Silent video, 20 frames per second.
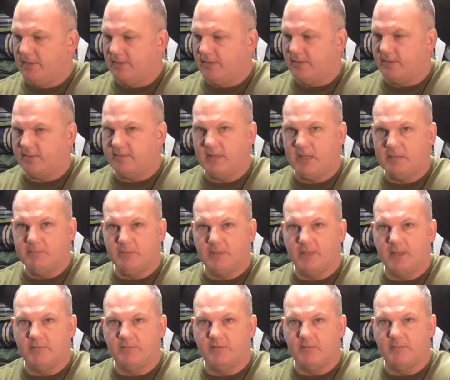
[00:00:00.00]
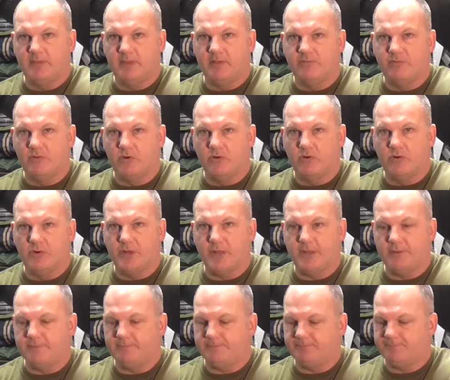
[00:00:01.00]
that table has a bit of rock on
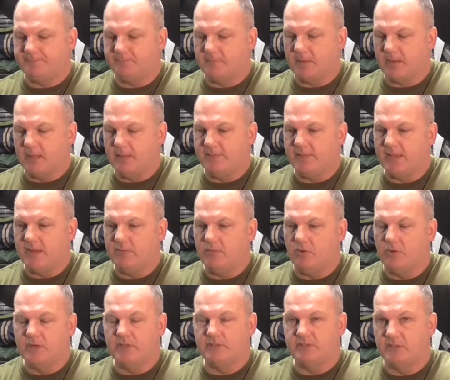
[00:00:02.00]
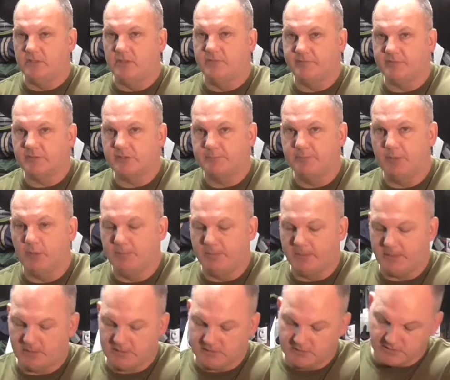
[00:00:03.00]
it, and that rock is enough to spill
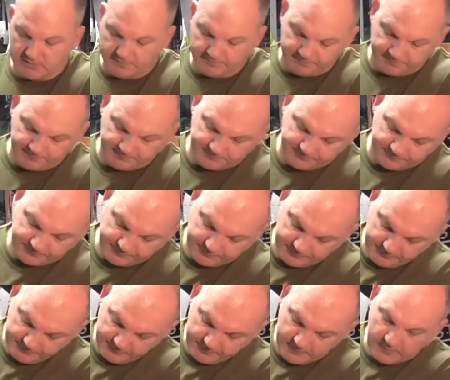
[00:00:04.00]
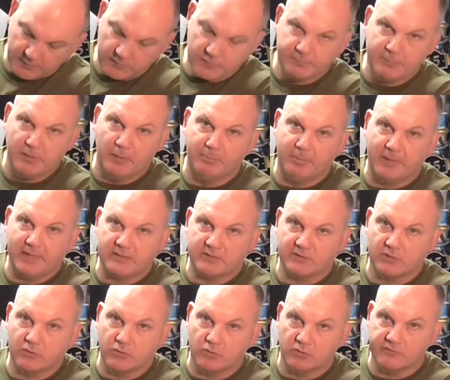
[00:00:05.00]
pints. Spill pints
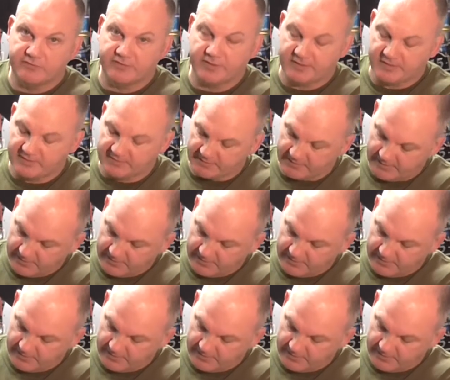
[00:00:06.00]
and cause fights.